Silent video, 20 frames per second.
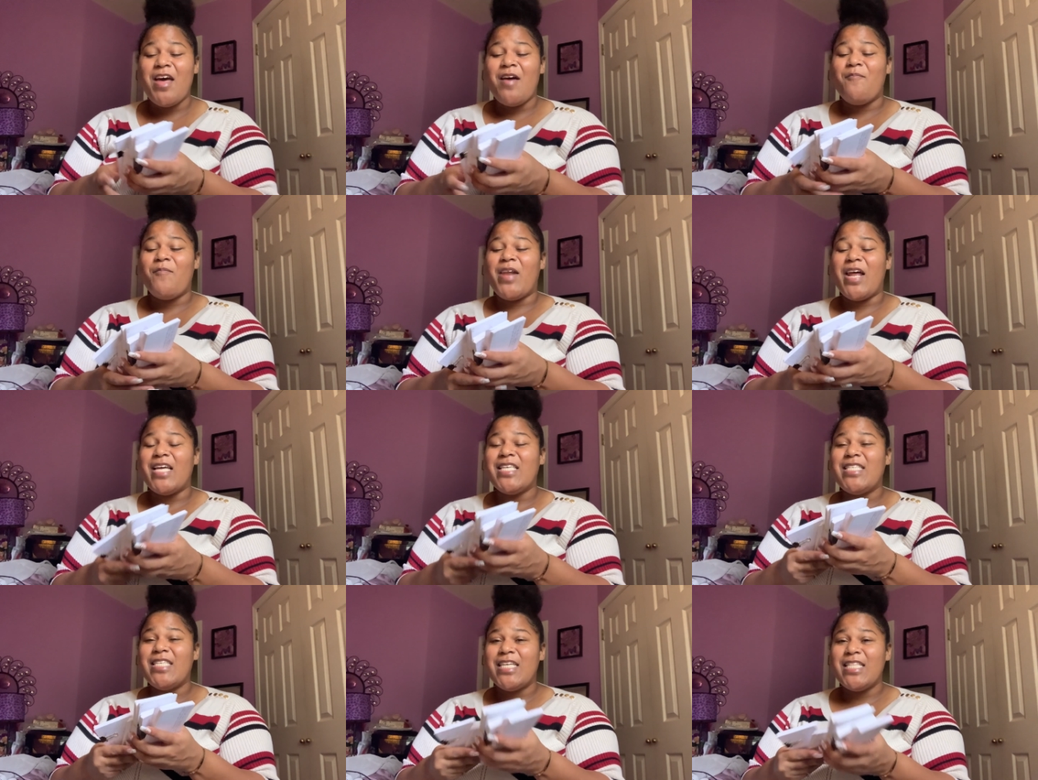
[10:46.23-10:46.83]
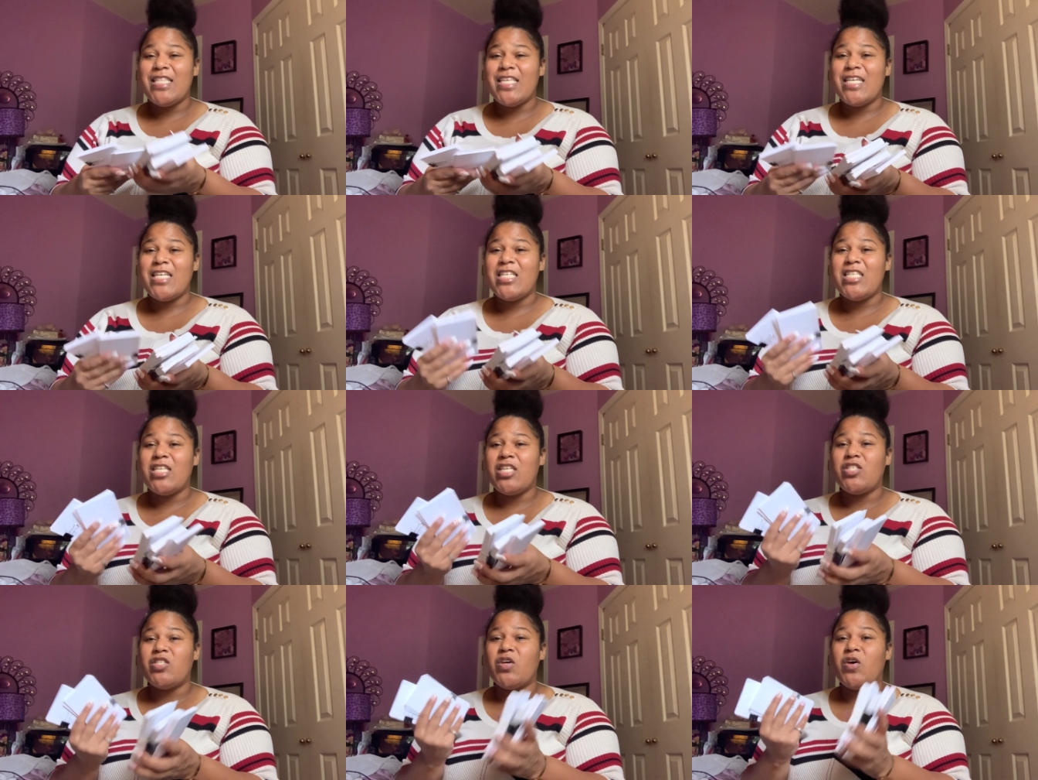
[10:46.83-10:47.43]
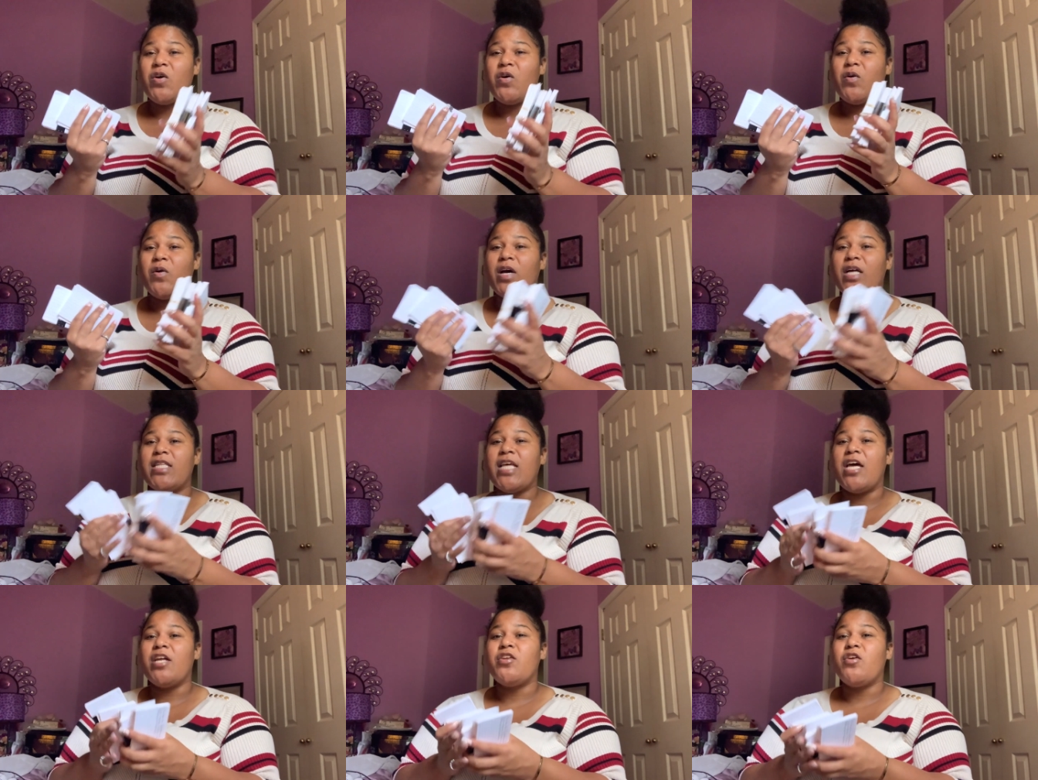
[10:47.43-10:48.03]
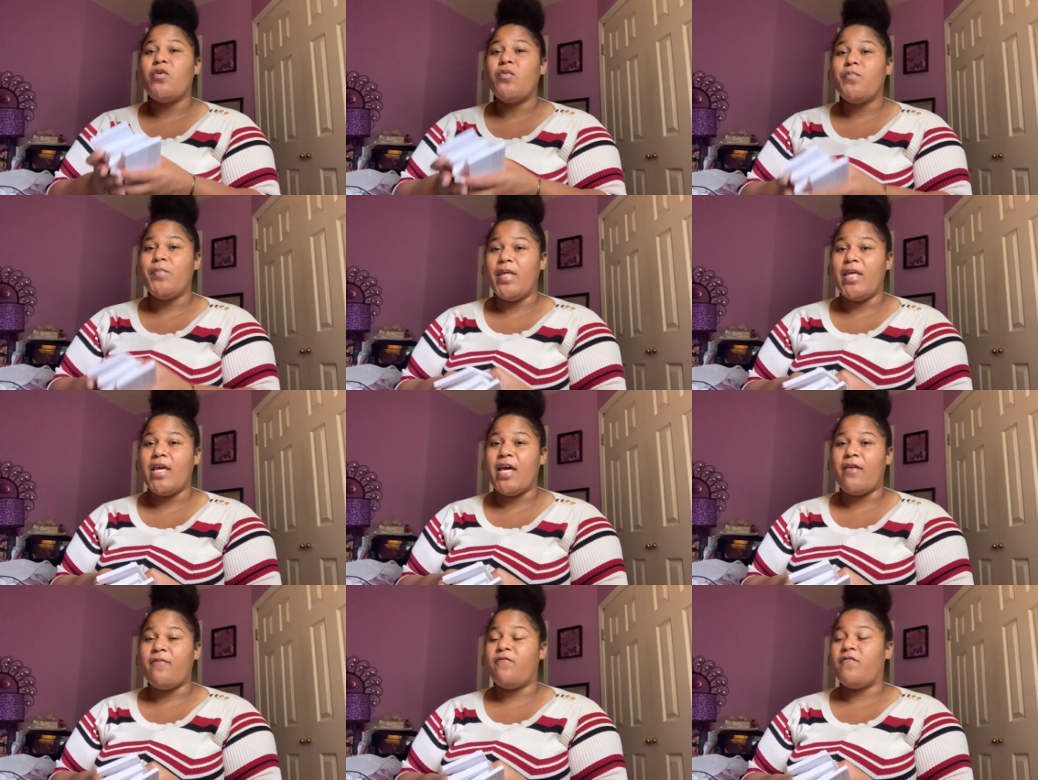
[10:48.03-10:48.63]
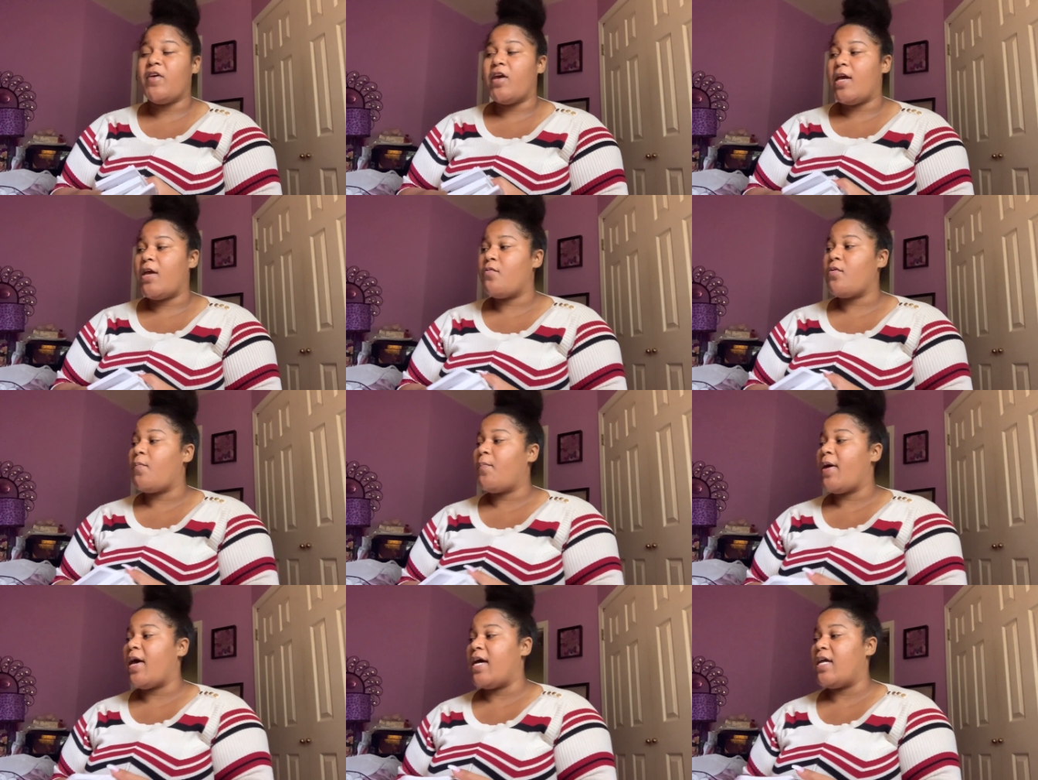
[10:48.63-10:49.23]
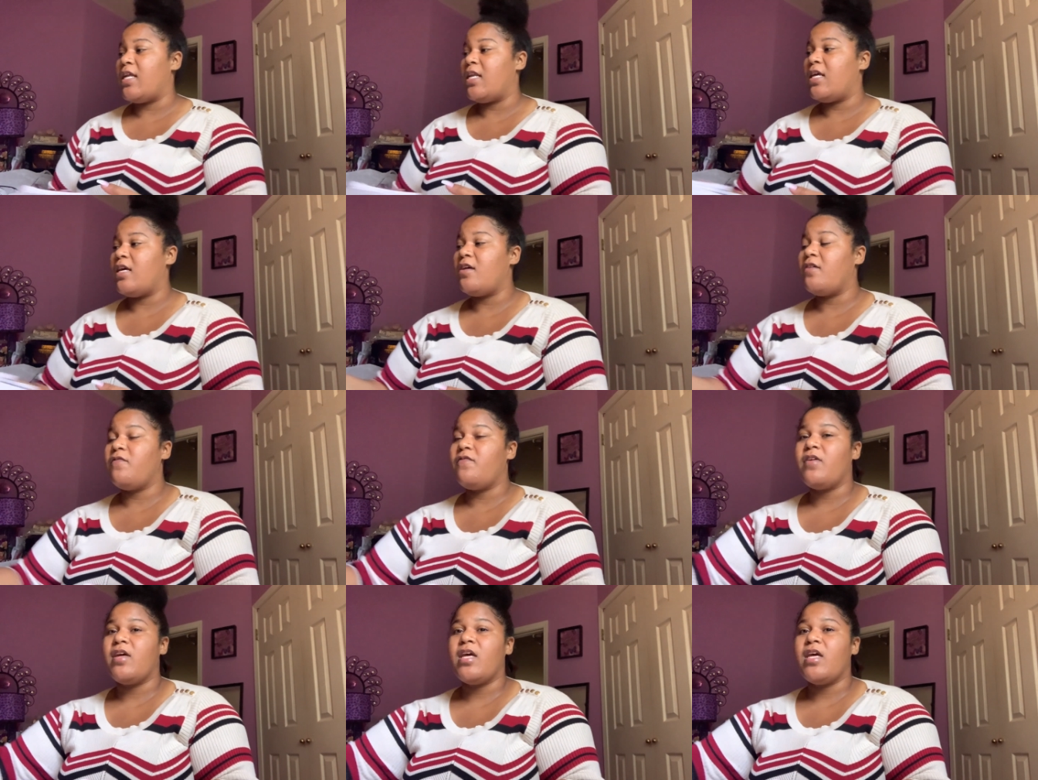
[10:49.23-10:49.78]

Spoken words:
But I did this so because I know me, I'm very repetitive,